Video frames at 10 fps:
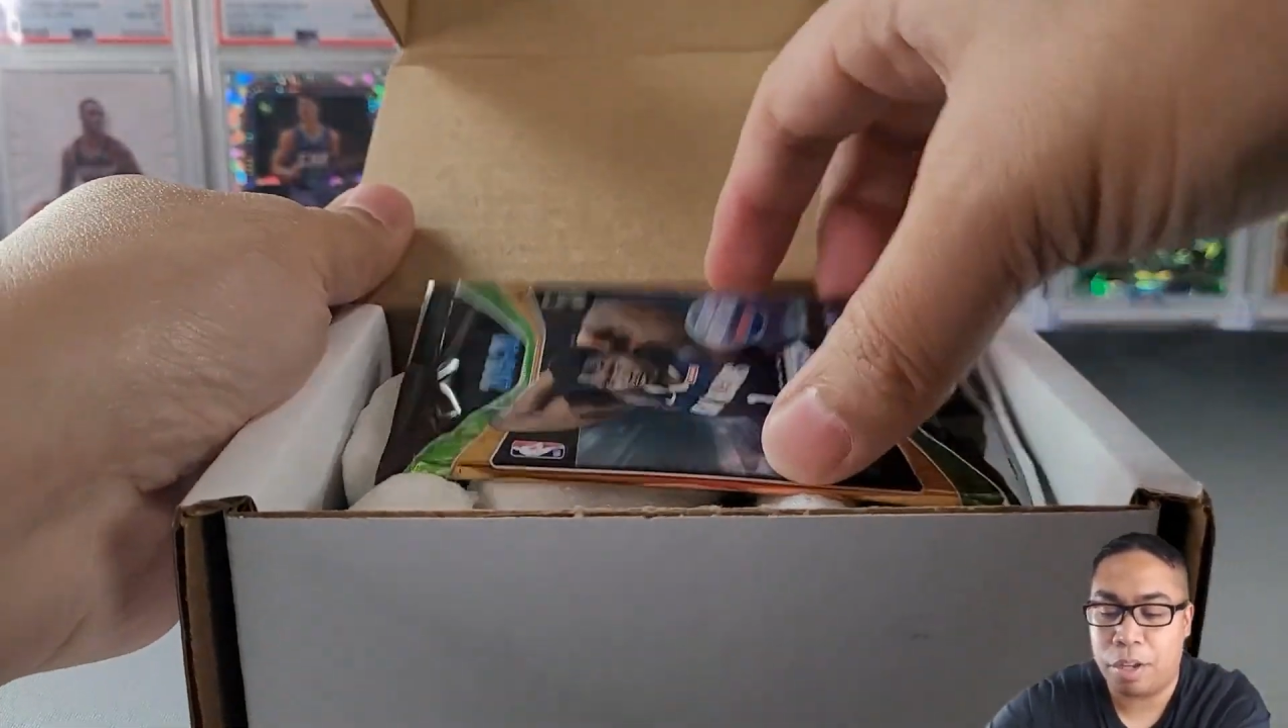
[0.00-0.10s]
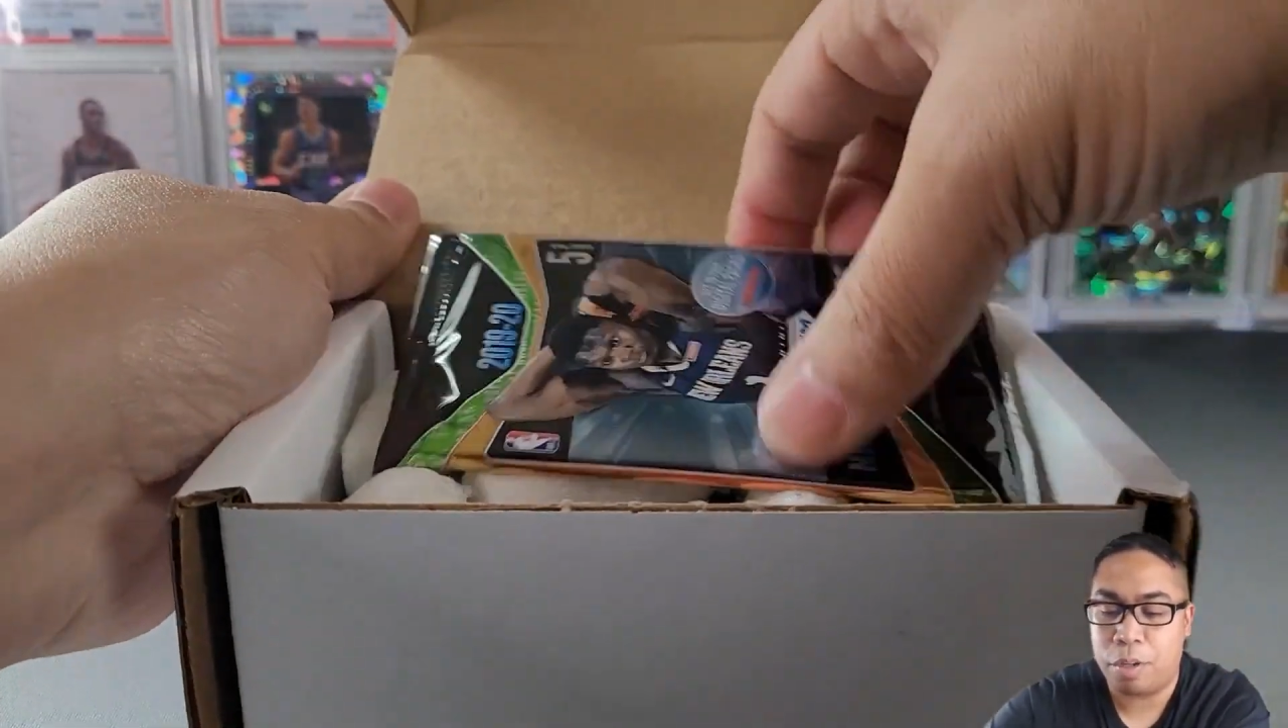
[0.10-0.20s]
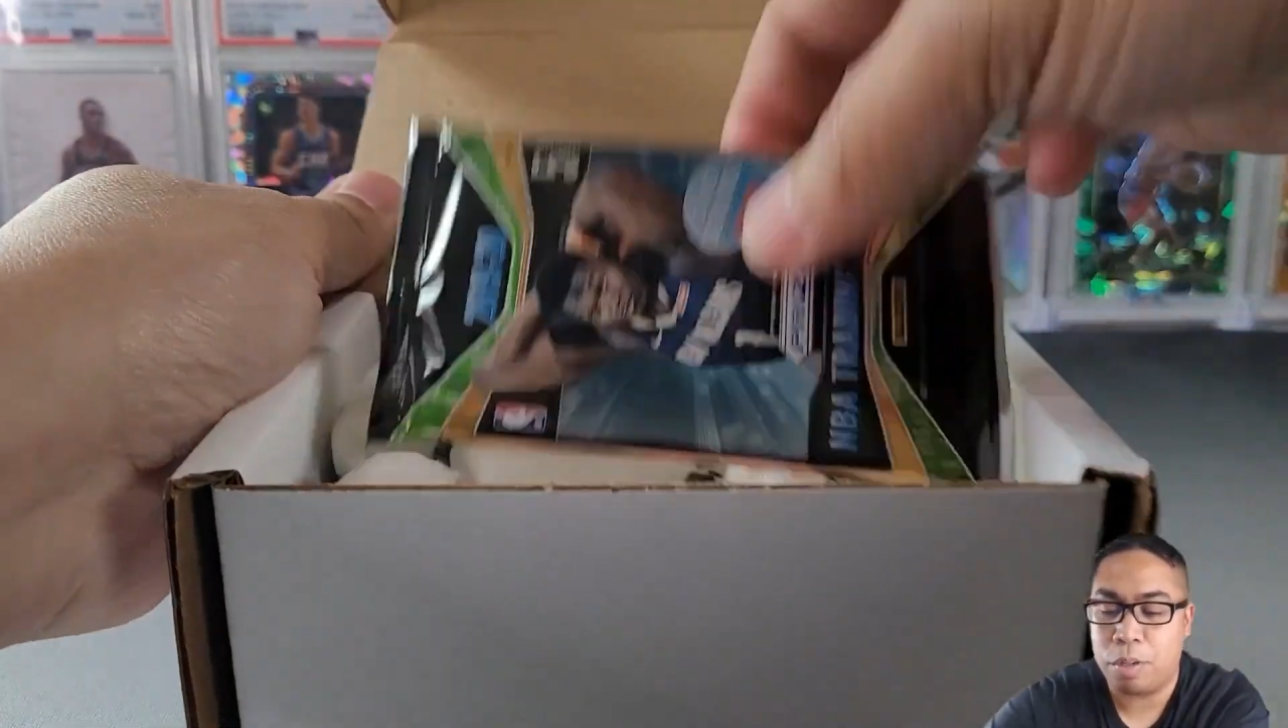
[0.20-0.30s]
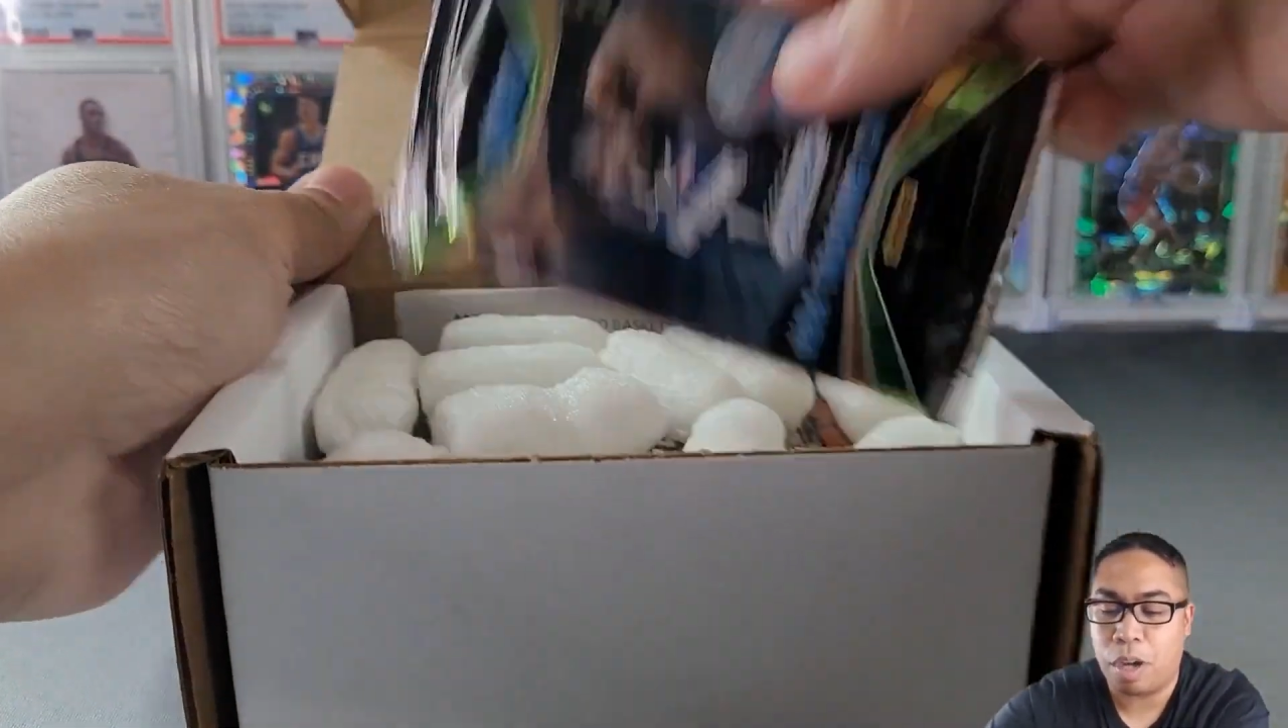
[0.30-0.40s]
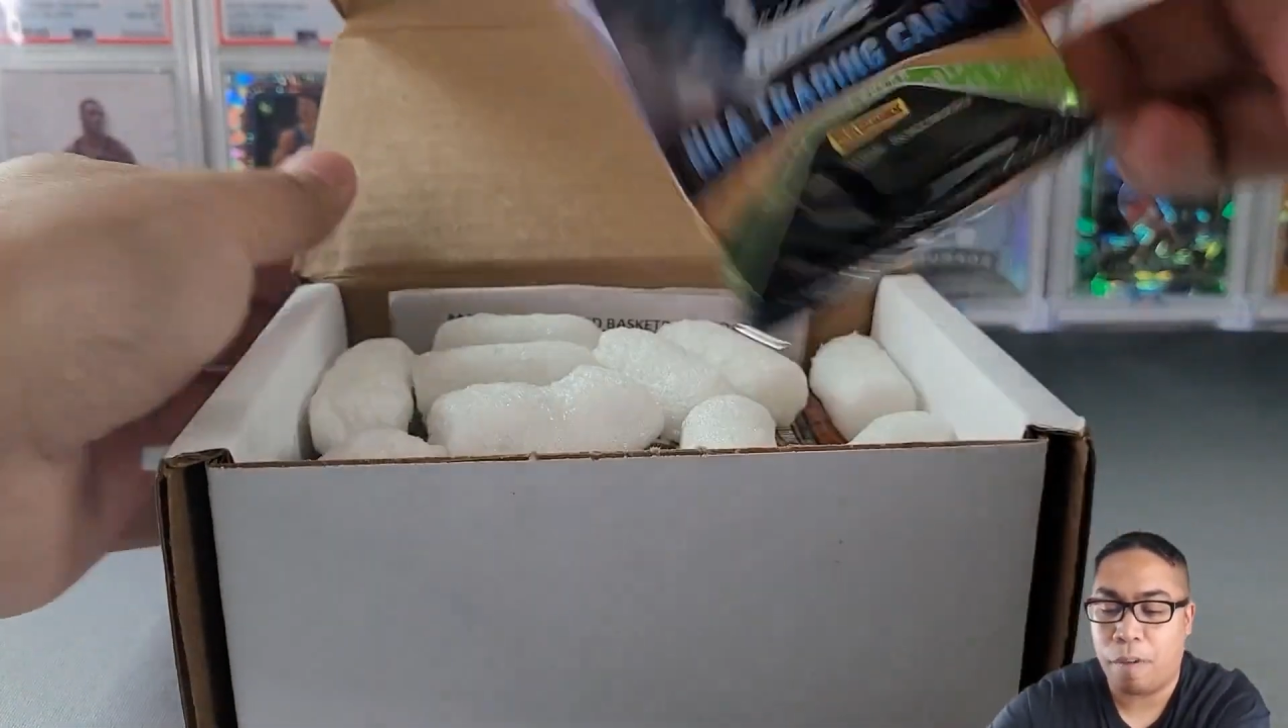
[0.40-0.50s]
There goes our